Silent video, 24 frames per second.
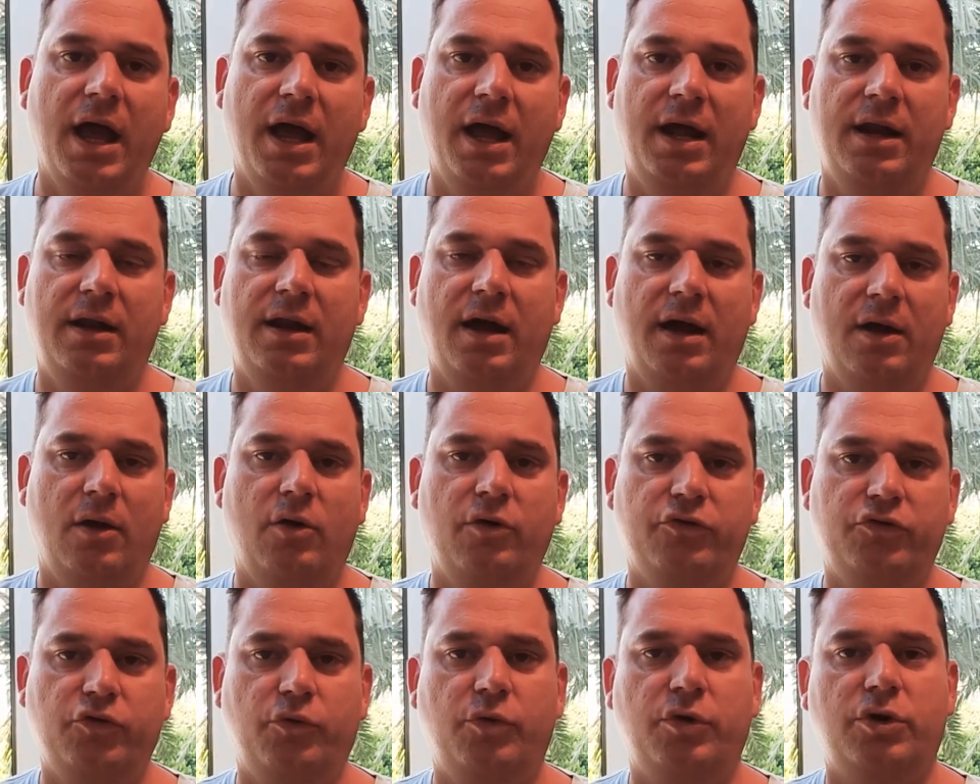And I
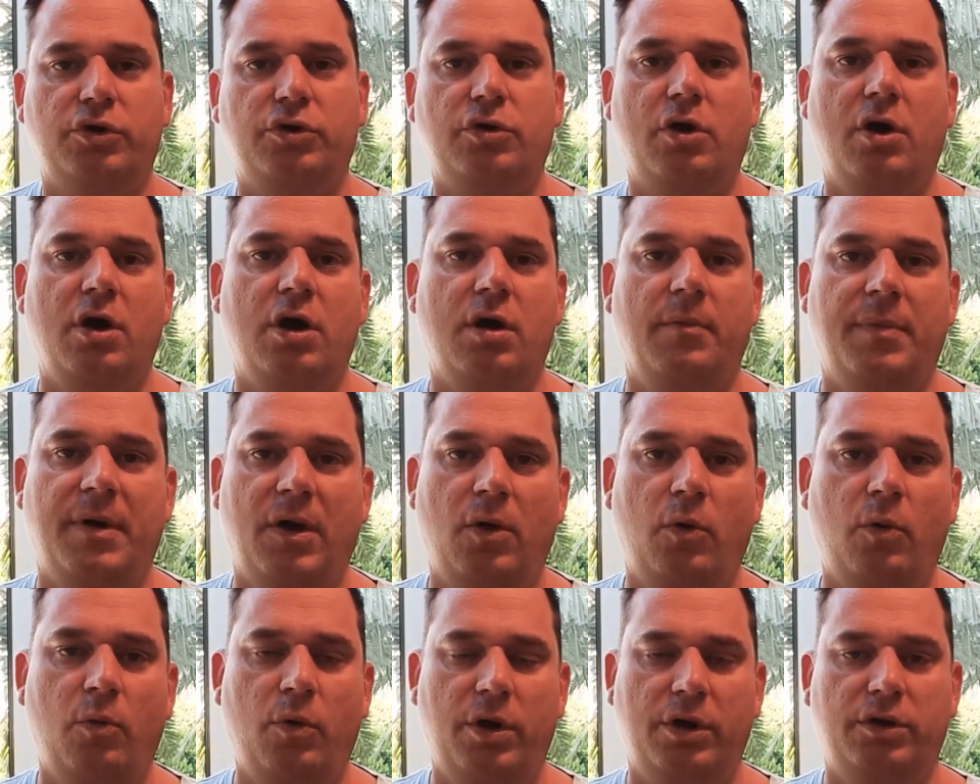also want to talk
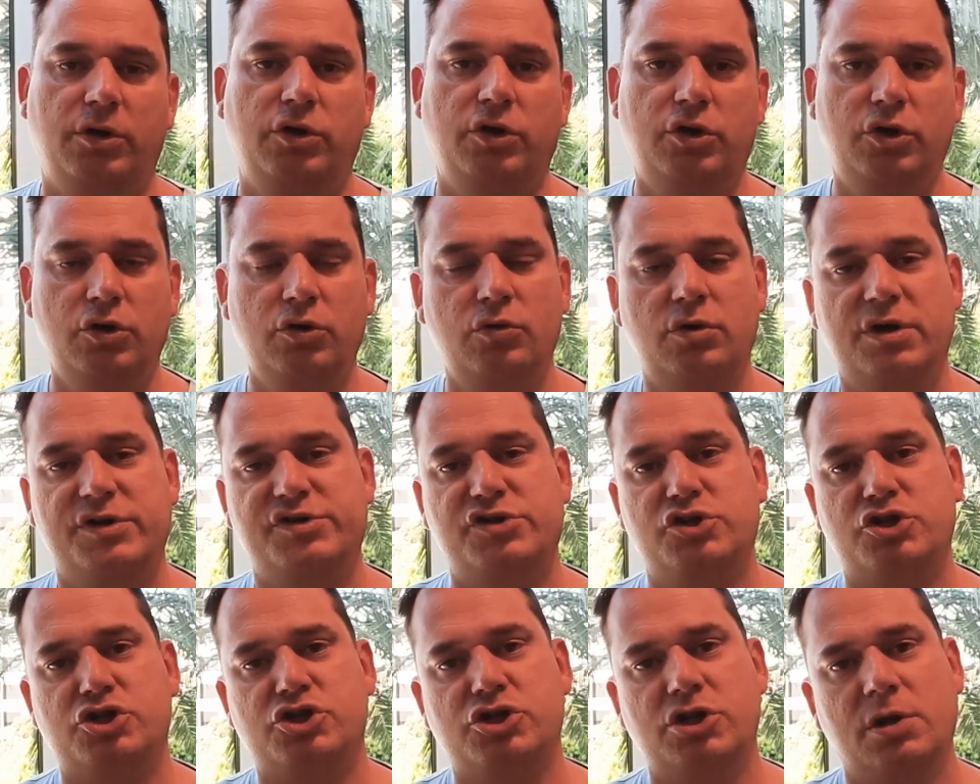about what you
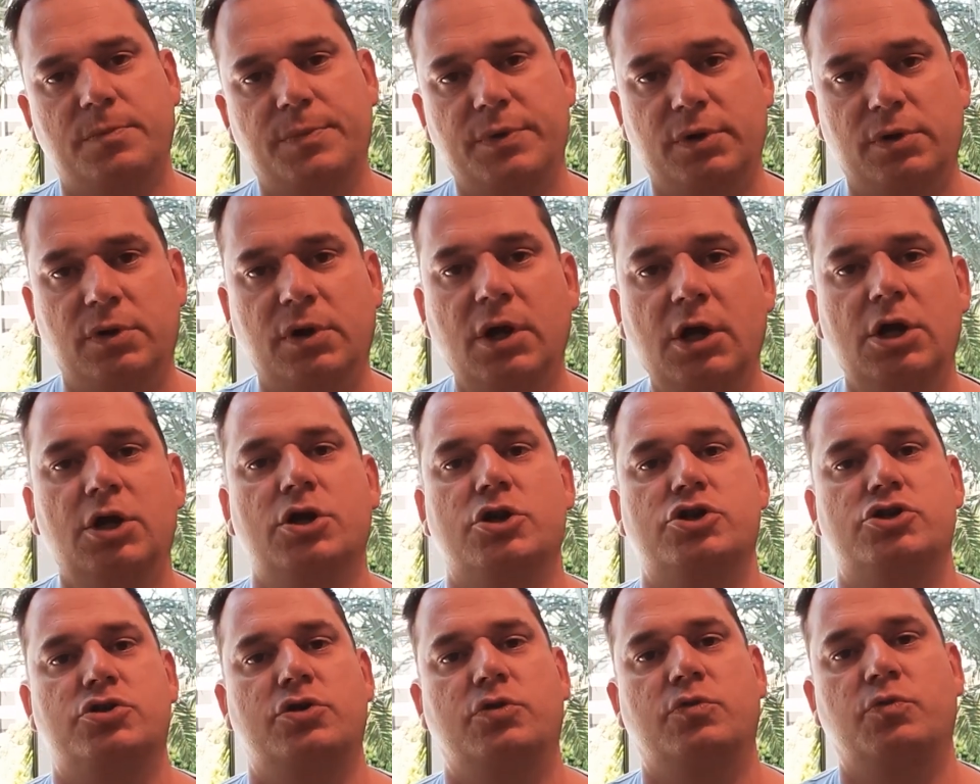as a shipper
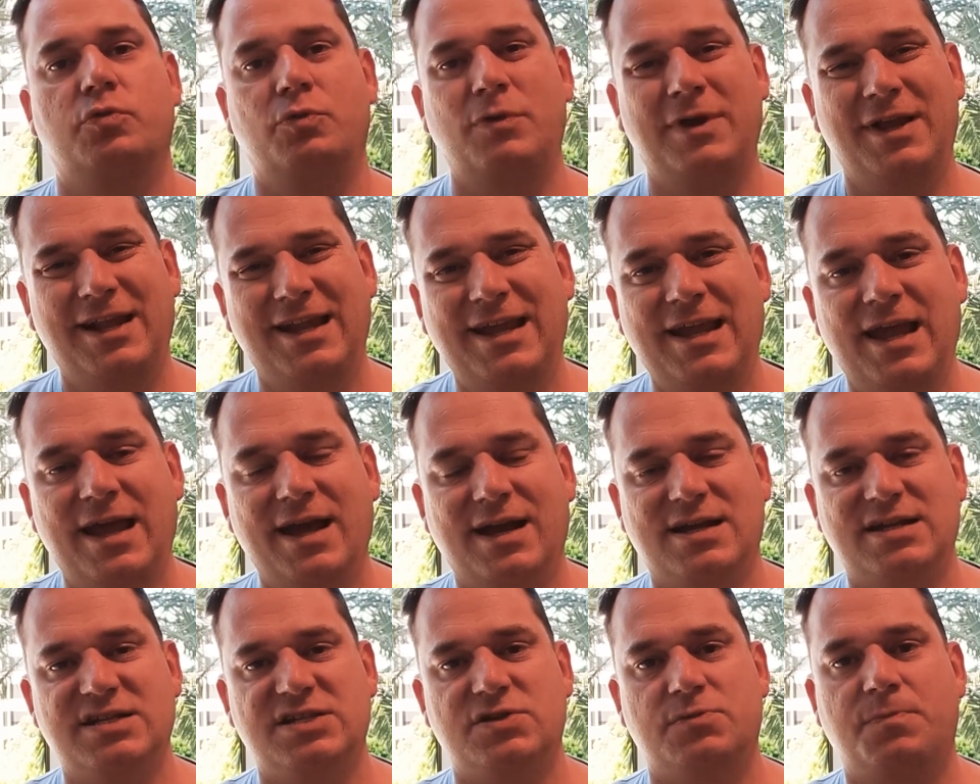should really
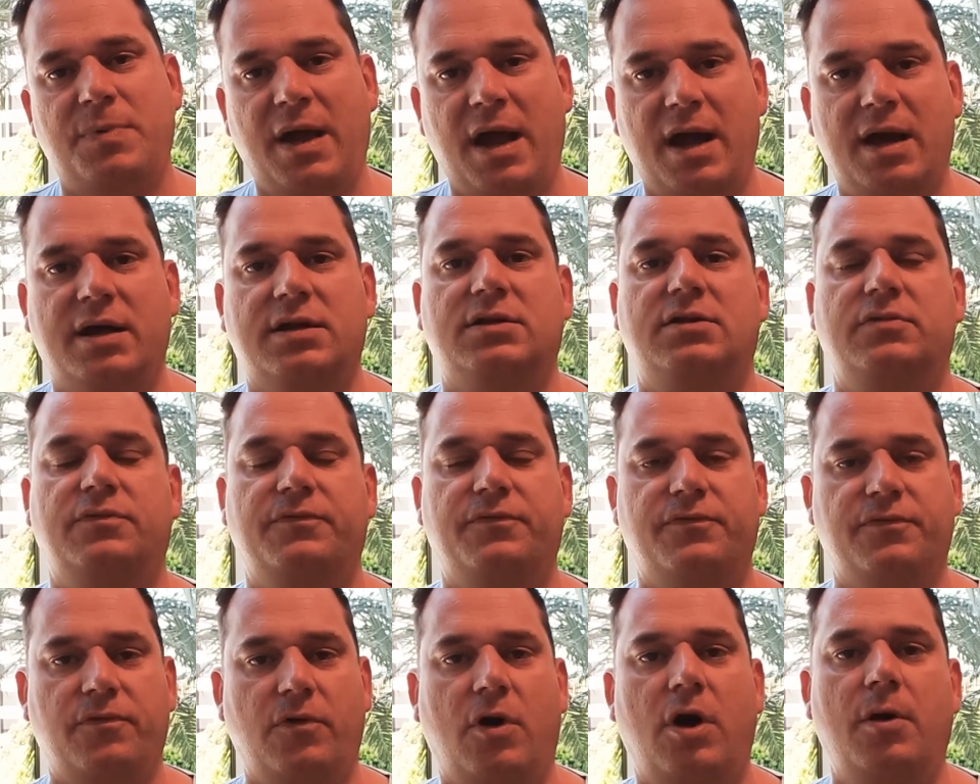expect
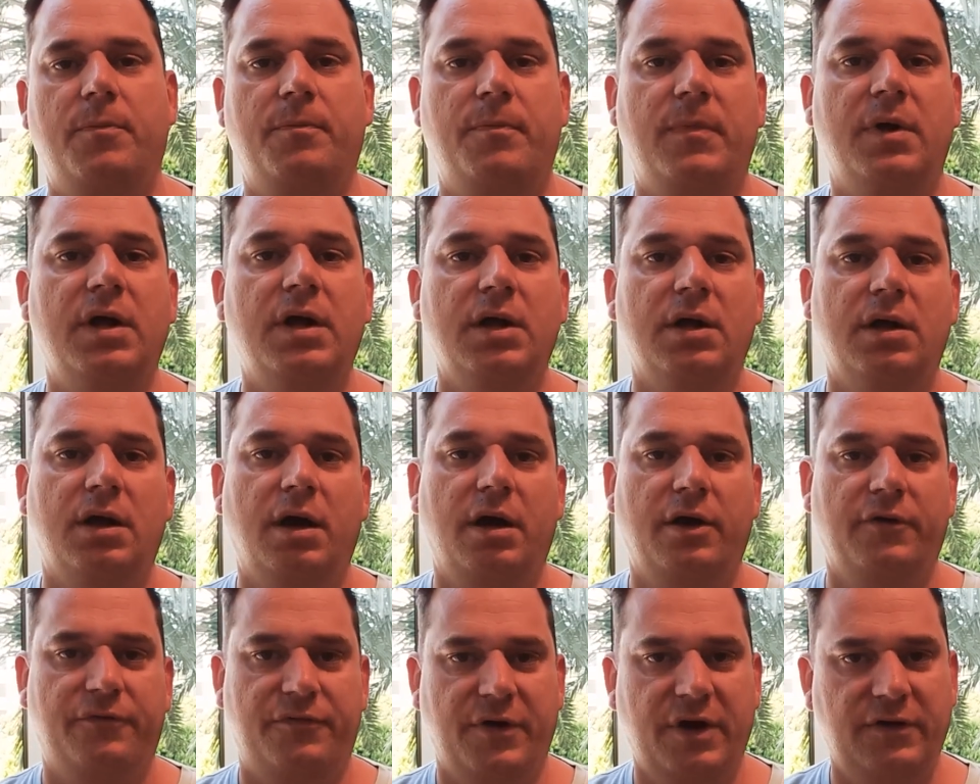from
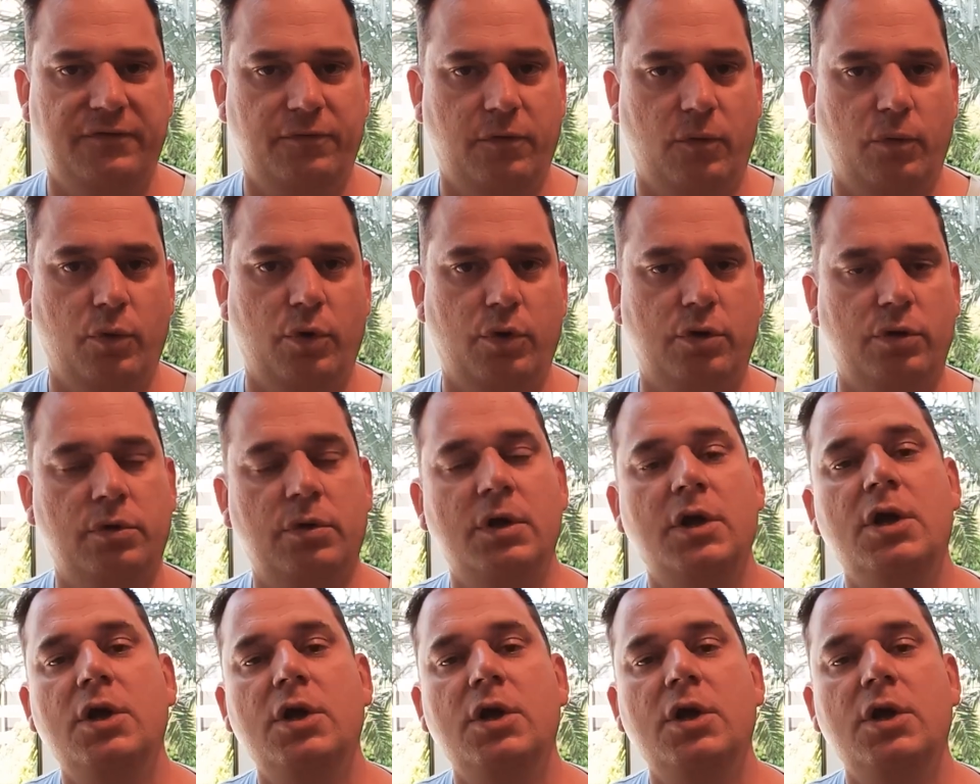a freight forwarder.